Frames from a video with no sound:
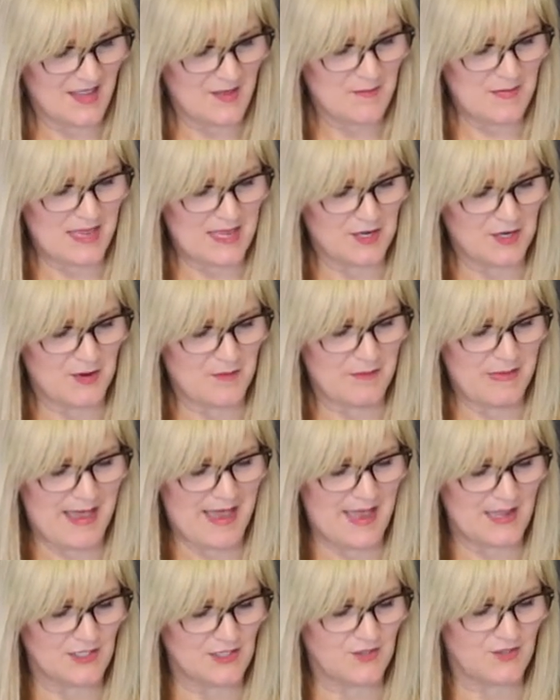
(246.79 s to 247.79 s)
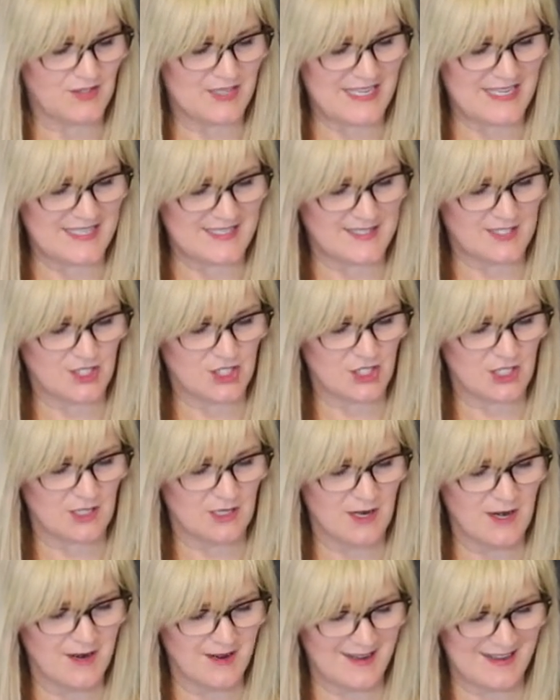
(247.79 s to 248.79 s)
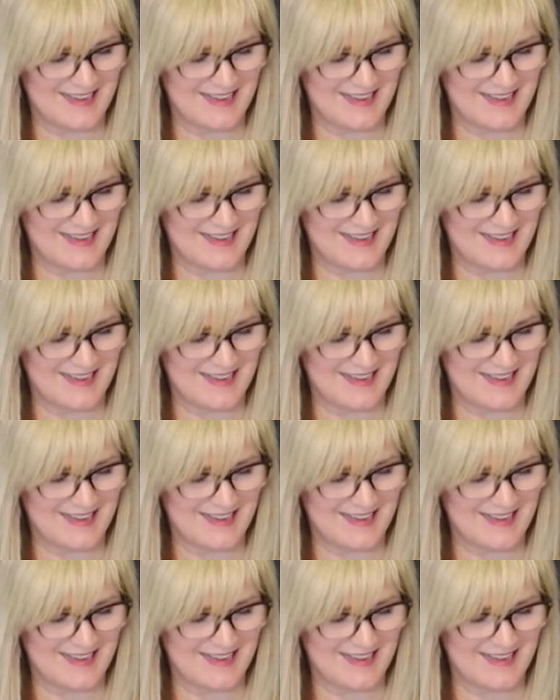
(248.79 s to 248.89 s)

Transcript: Made her a batch for Easter.